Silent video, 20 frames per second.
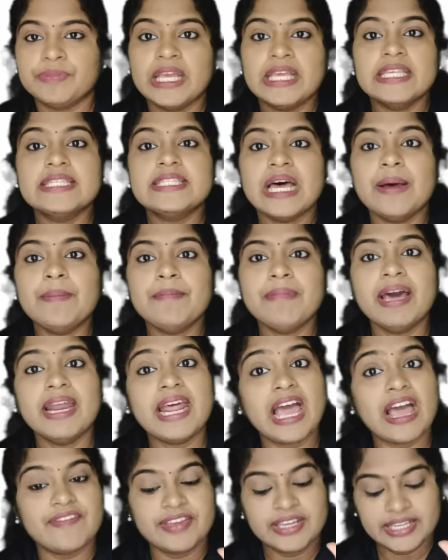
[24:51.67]
Some
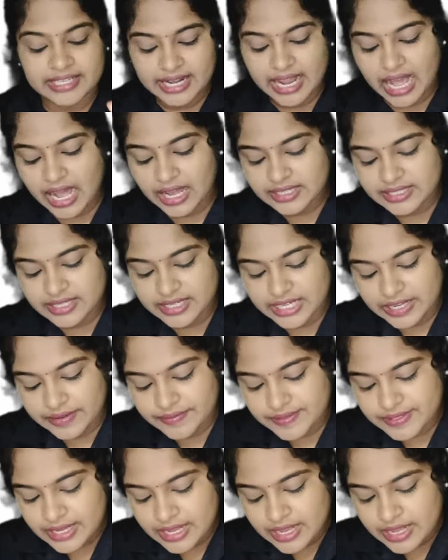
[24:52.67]
are having large
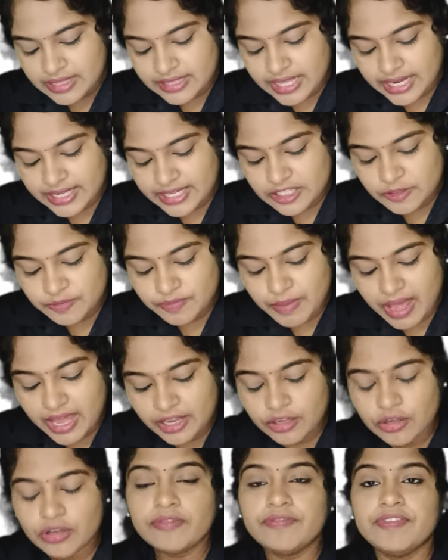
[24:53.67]
leaves, that is
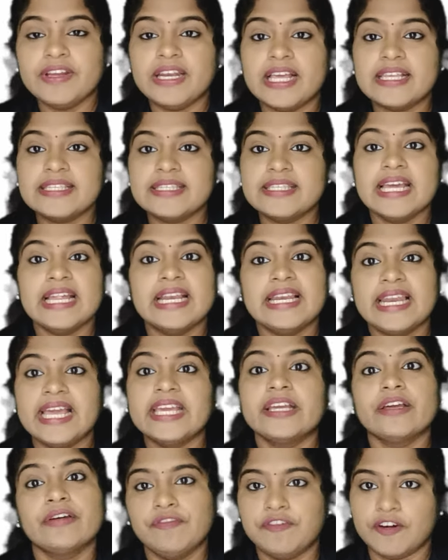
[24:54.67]
macrophyllous,
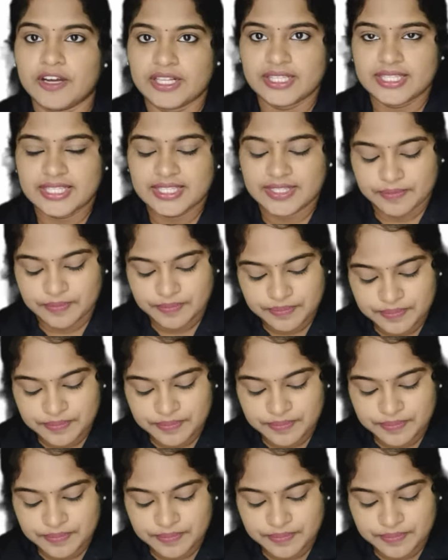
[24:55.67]
like ferns.